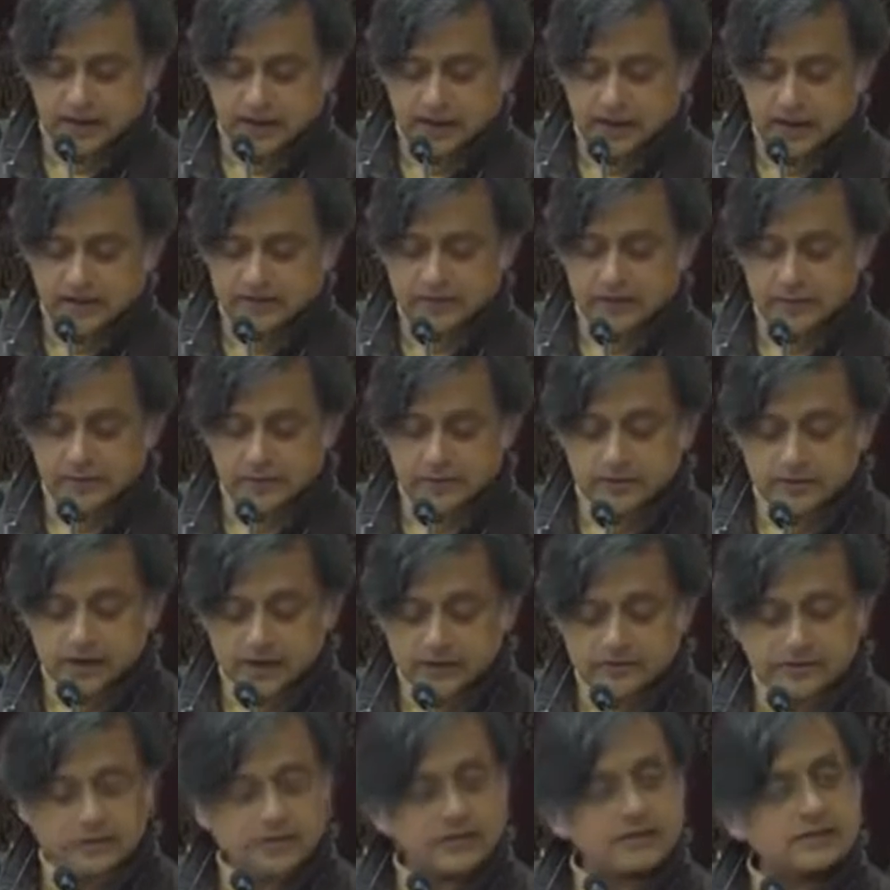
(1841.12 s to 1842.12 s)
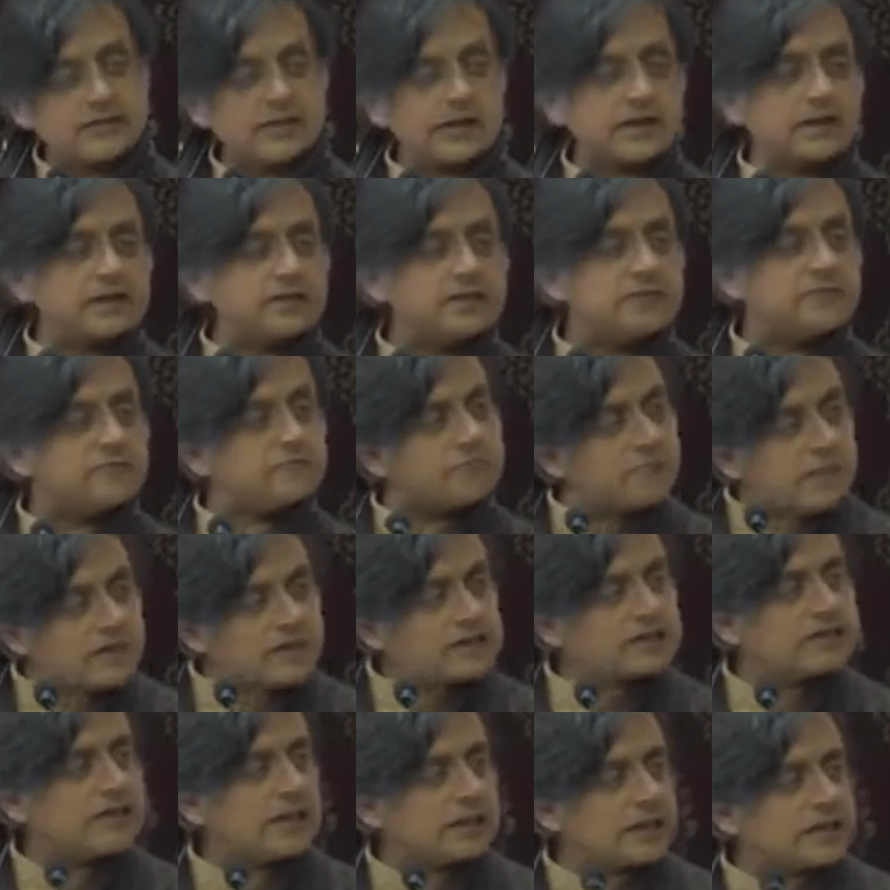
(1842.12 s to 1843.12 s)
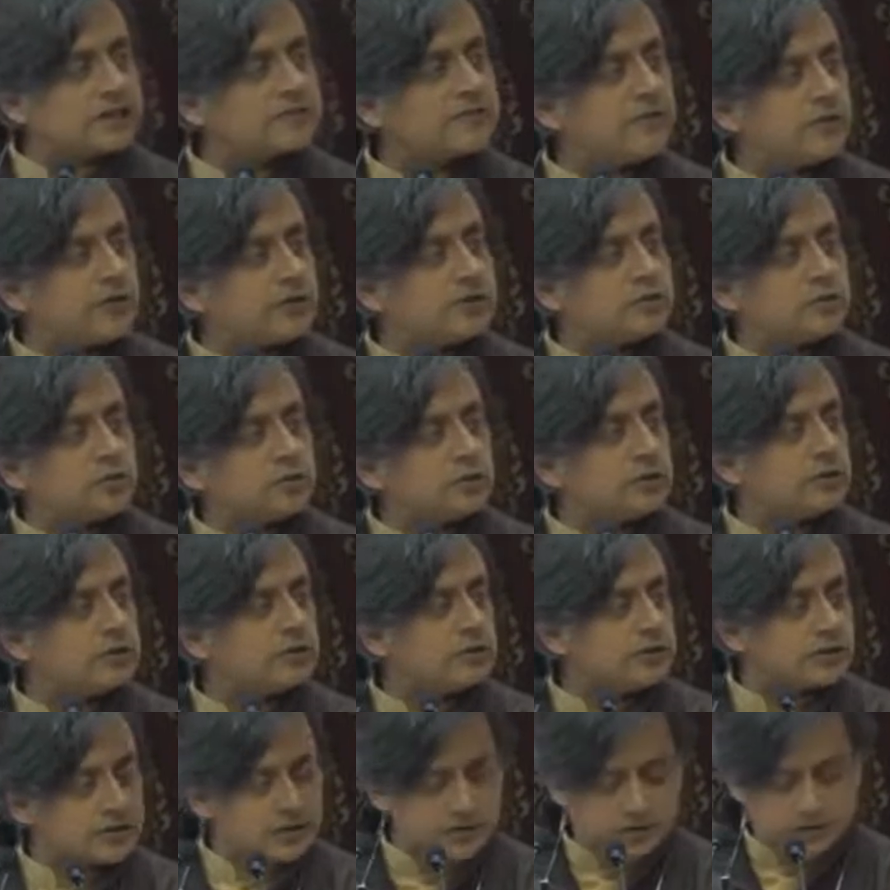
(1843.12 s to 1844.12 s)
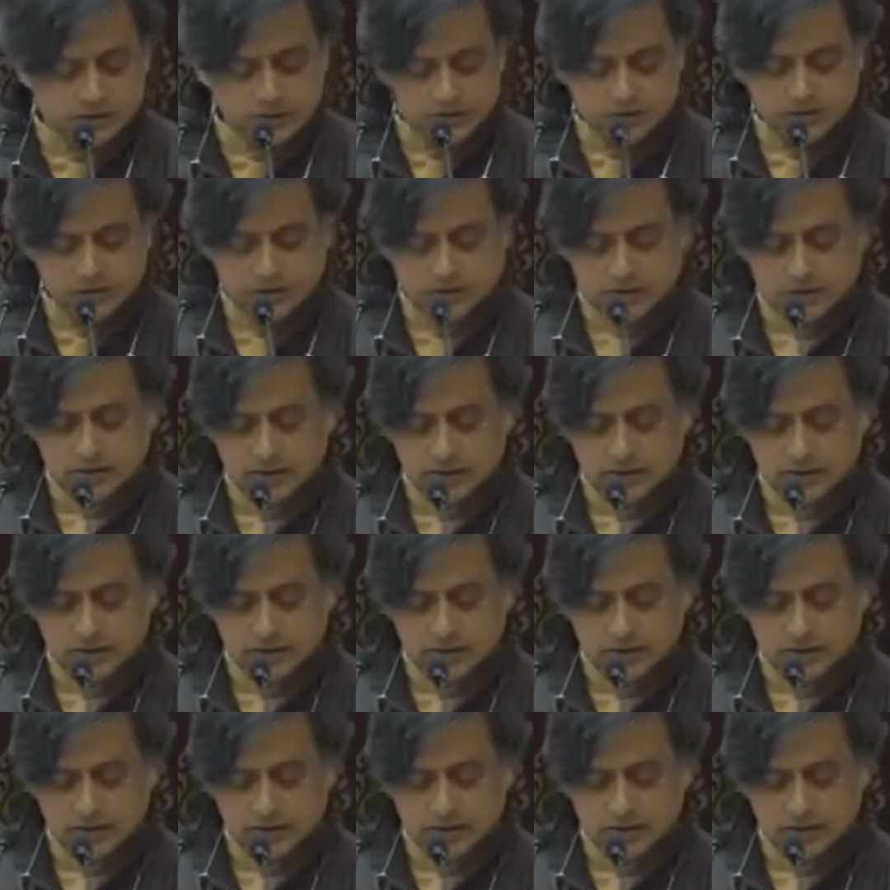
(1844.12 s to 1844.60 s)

A democratic executive must satisfy two conditions.